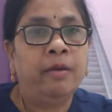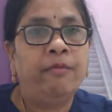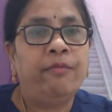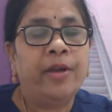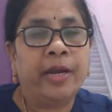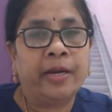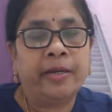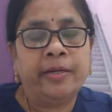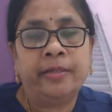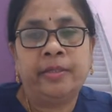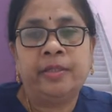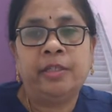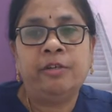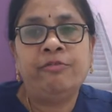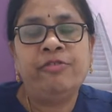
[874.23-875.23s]

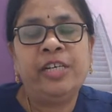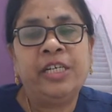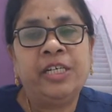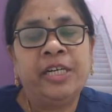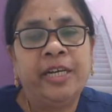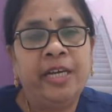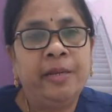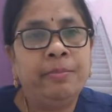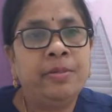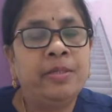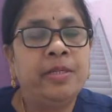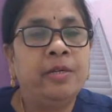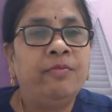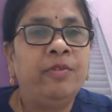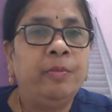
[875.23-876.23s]
factor which keeps
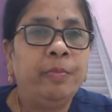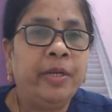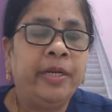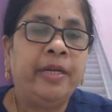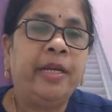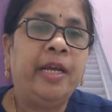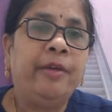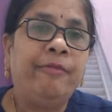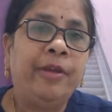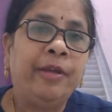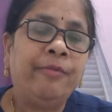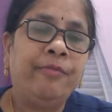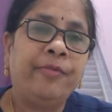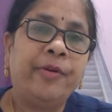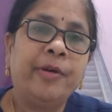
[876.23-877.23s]
the women
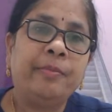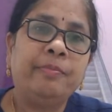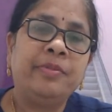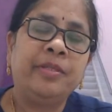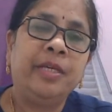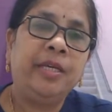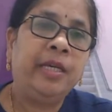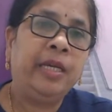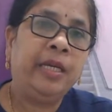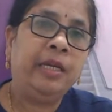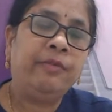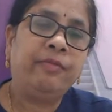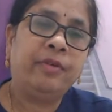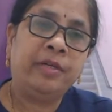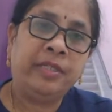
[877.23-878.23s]
away from
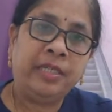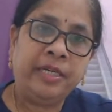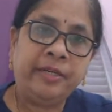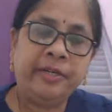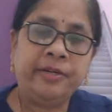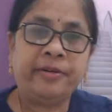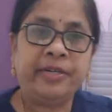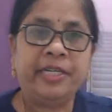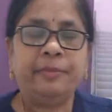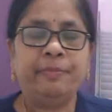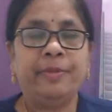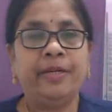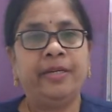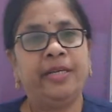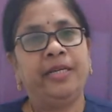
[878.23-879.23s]
seeking fertility
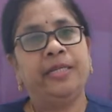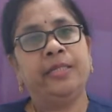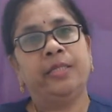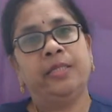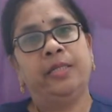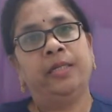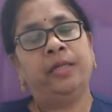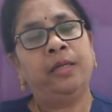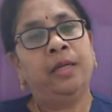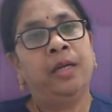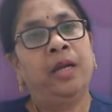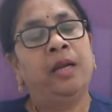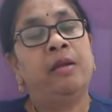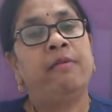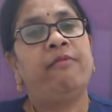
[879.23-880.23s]
treatment is the
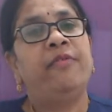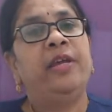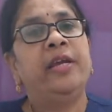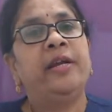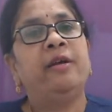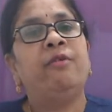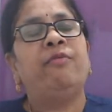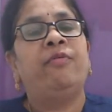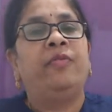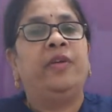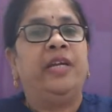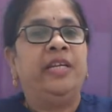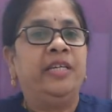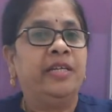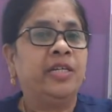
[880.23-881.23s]
fear of
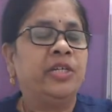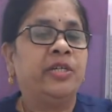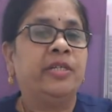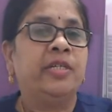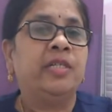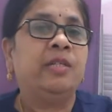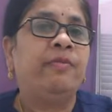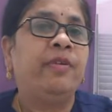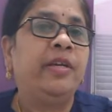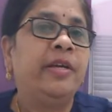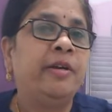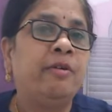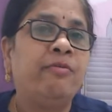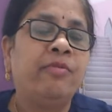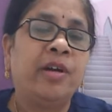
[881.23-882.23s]
injections, fear
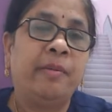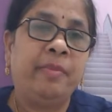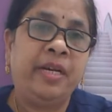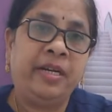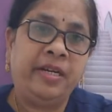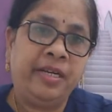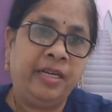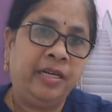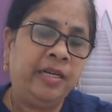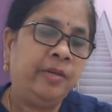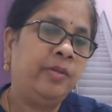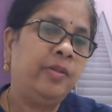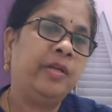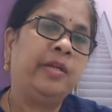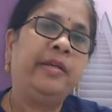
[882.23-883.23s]
of coming daily
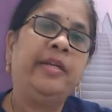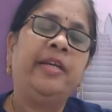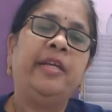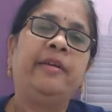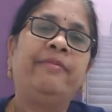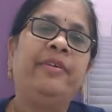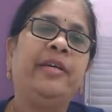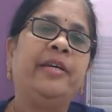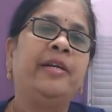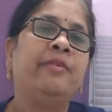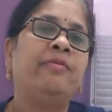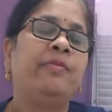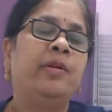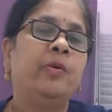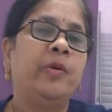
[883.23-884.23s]
to the clinic, fear
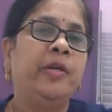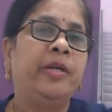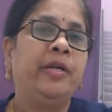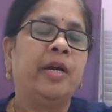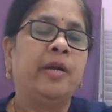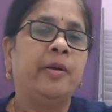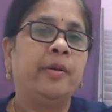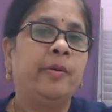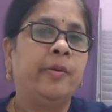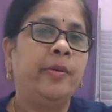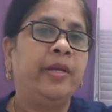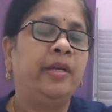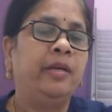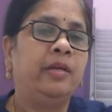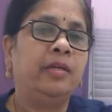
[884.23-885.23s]
of
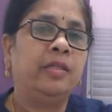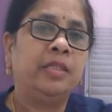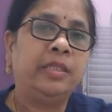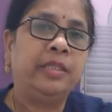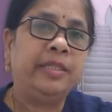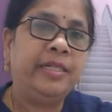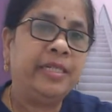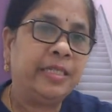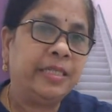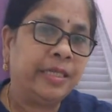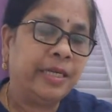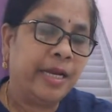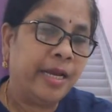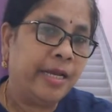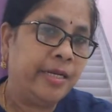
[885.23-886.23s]
undergoing severe
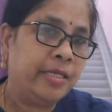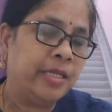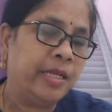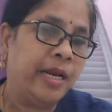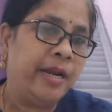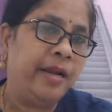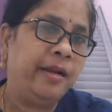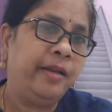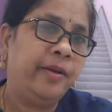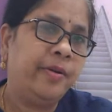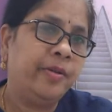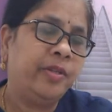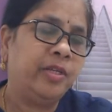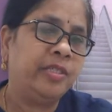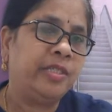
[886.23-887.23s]
scans, and
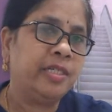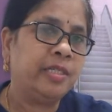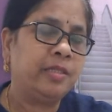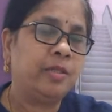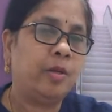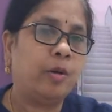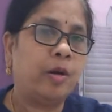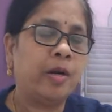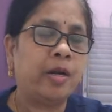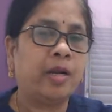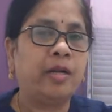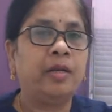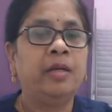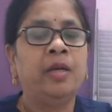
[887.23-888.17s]
the just thought